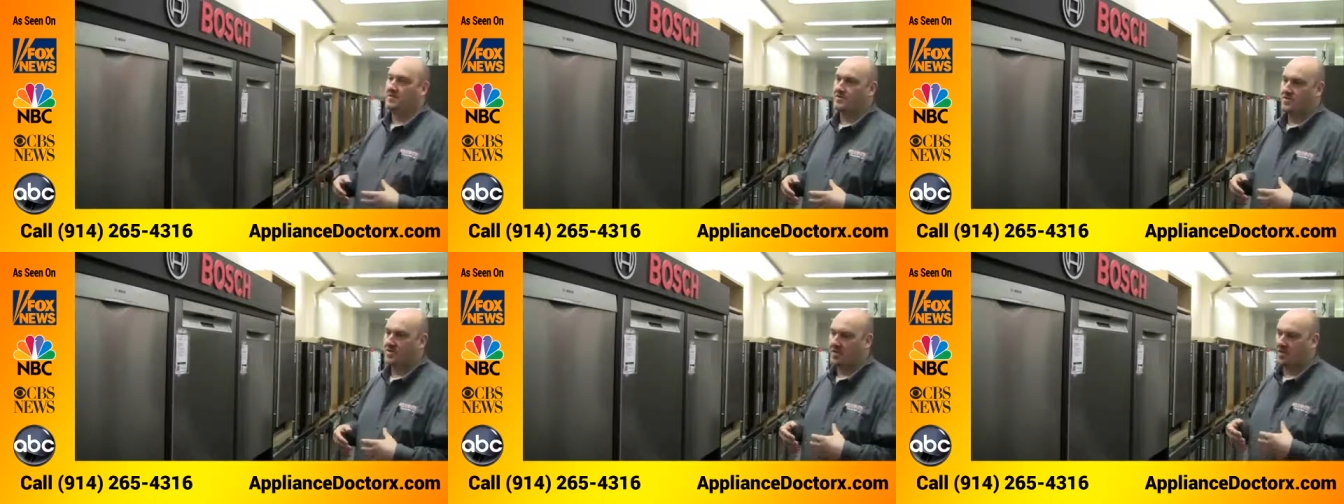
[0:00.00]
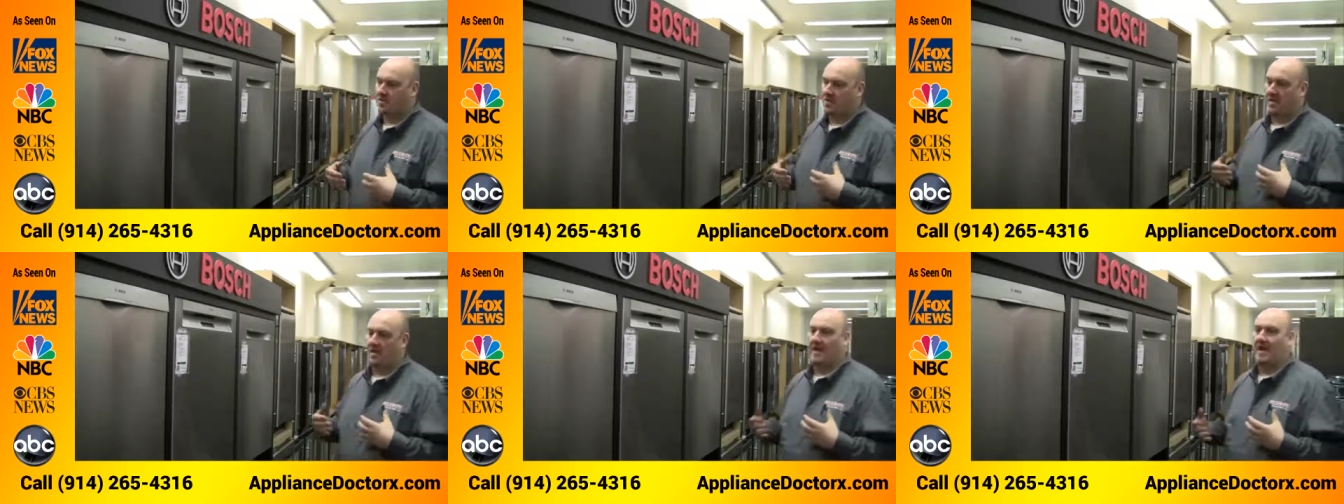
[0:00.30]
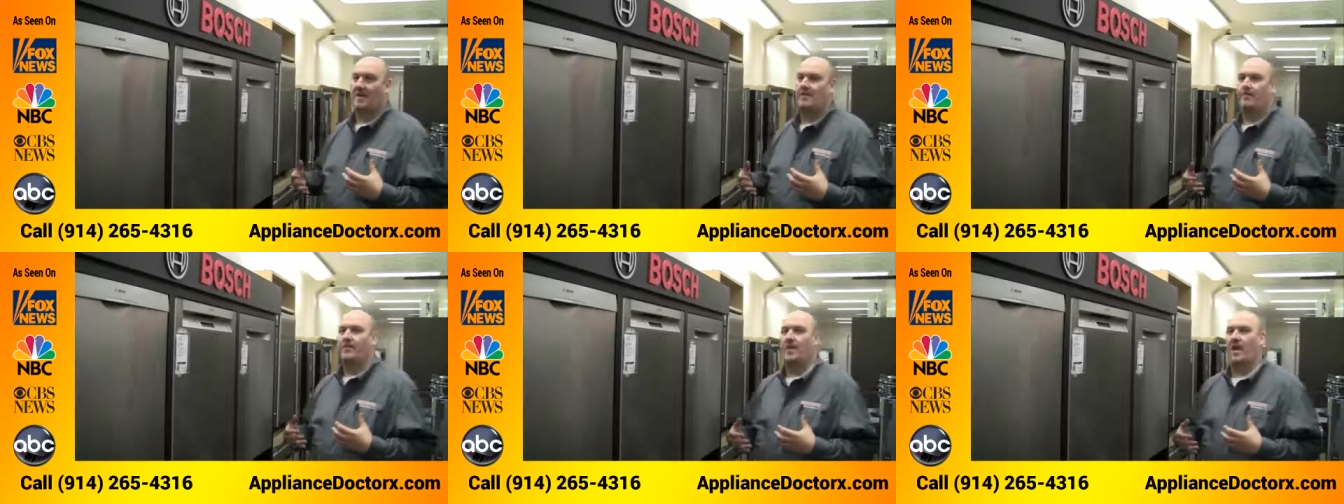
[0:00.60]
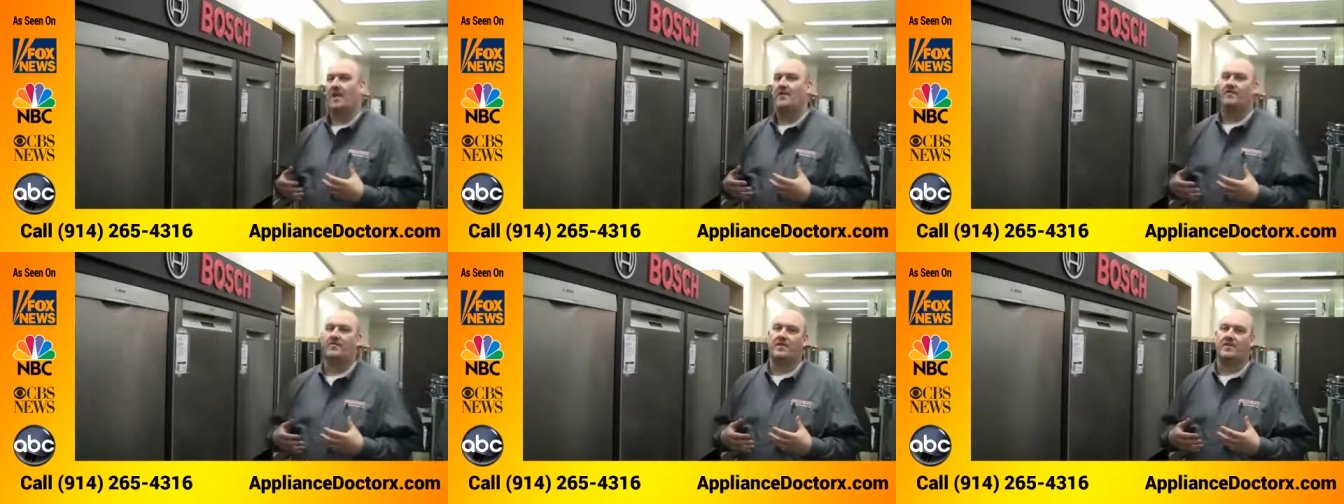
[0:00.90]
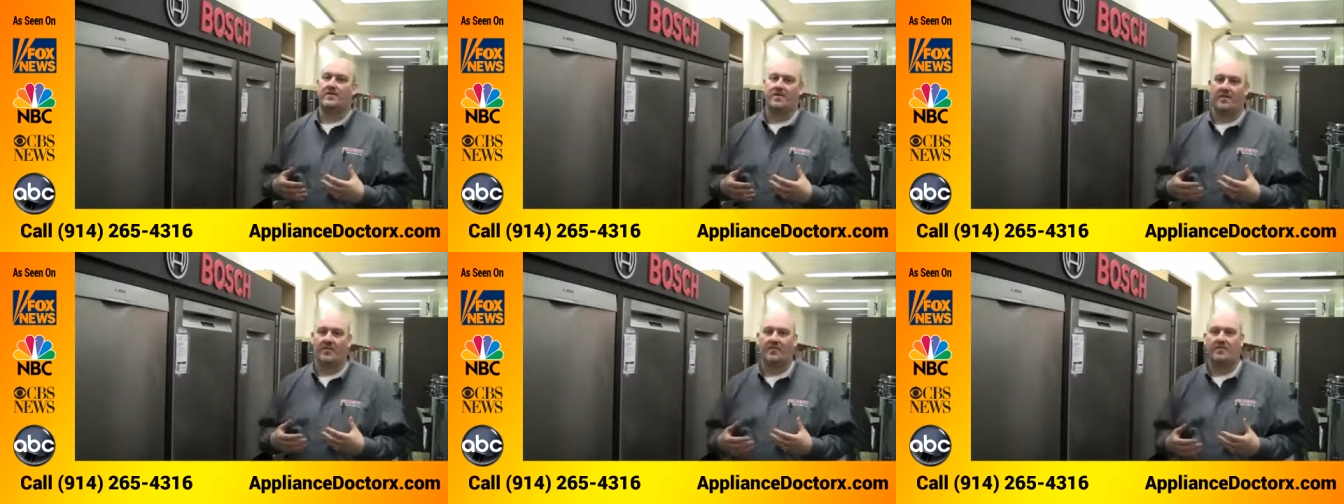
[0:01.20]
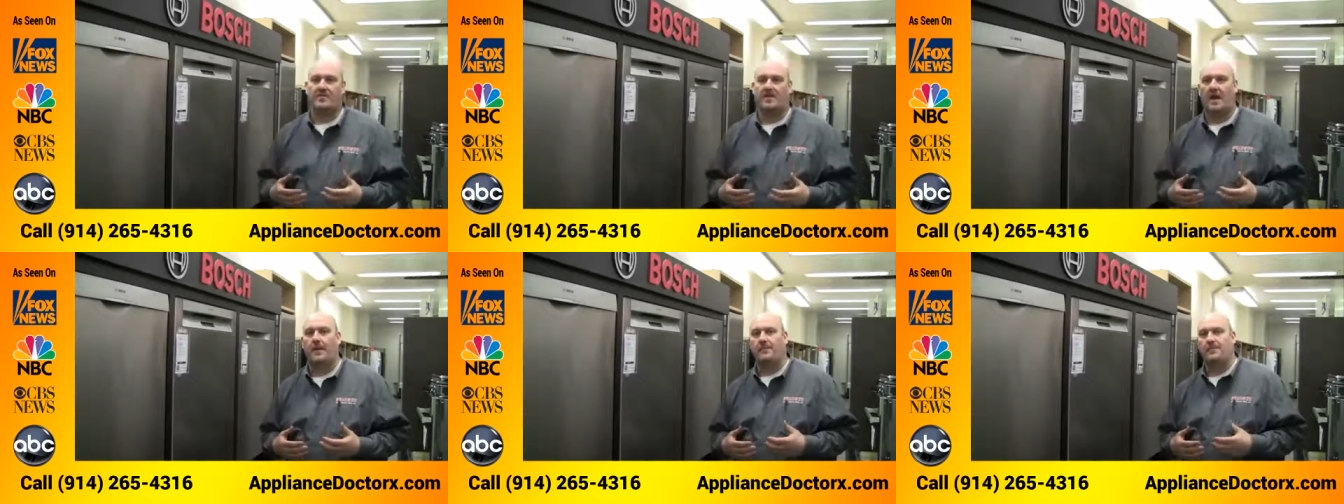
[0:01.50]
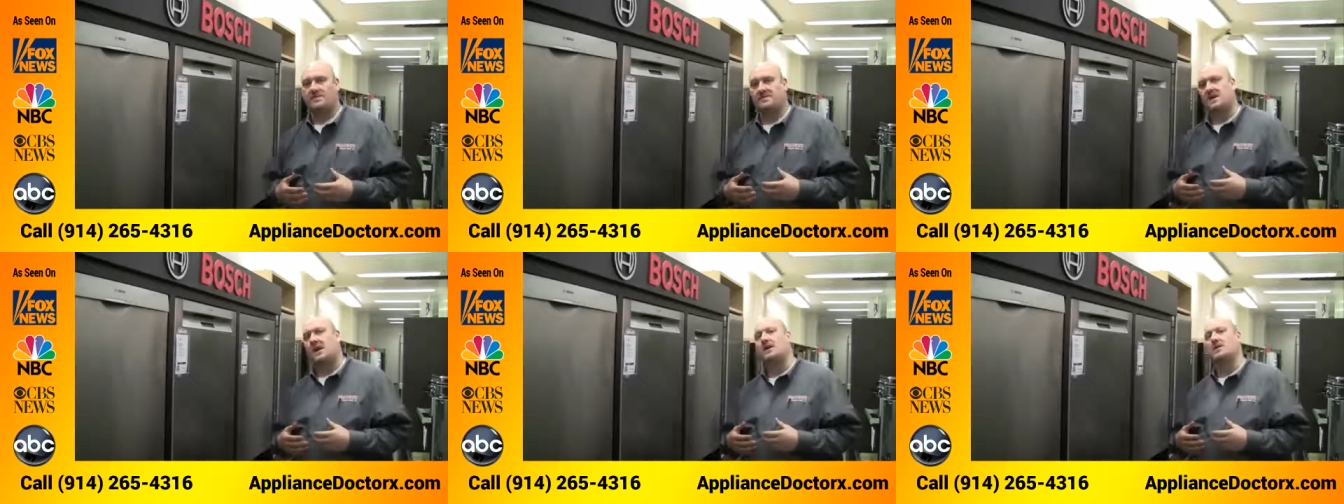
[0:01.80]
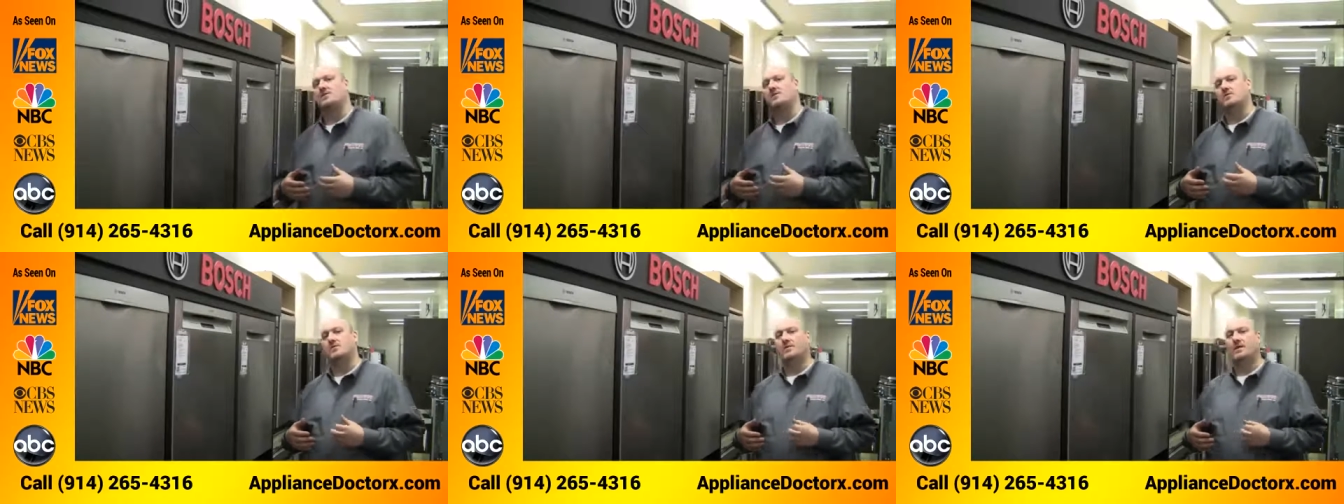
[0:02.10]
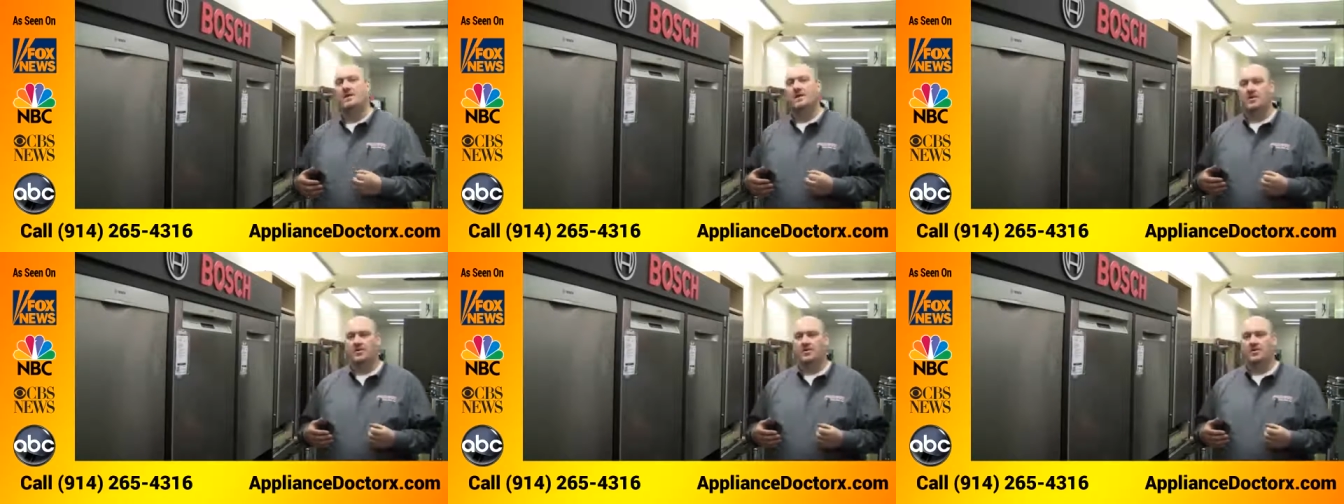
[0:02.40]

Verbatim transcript: so you can get every different type of cycle